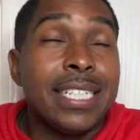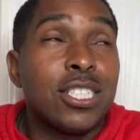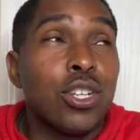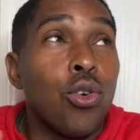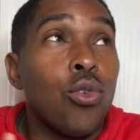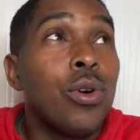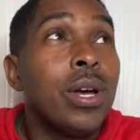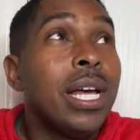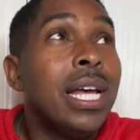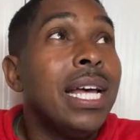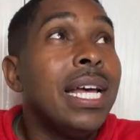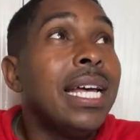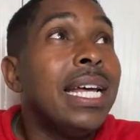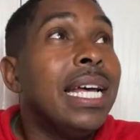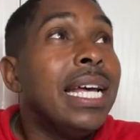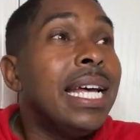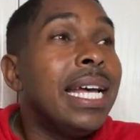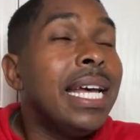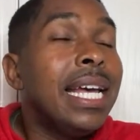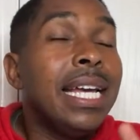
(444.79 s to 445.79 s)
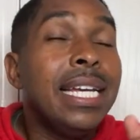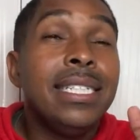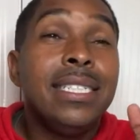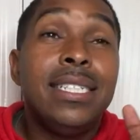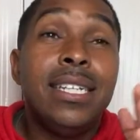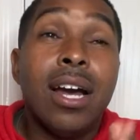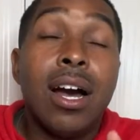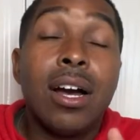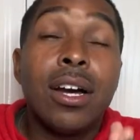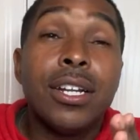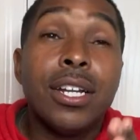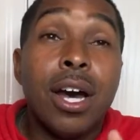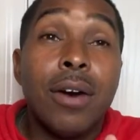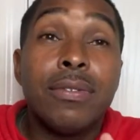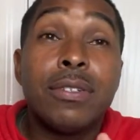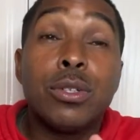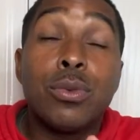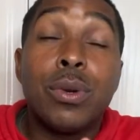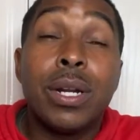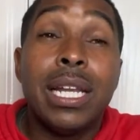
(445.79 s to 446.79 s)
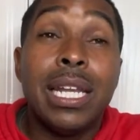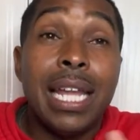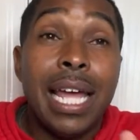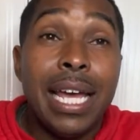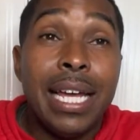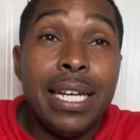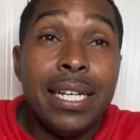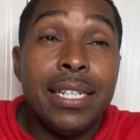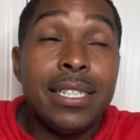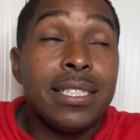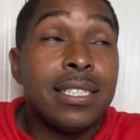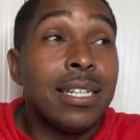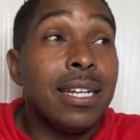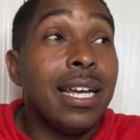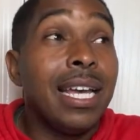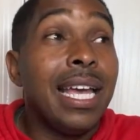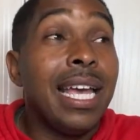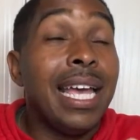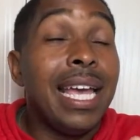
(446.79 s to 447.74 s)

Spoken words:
So he's young enough to relate to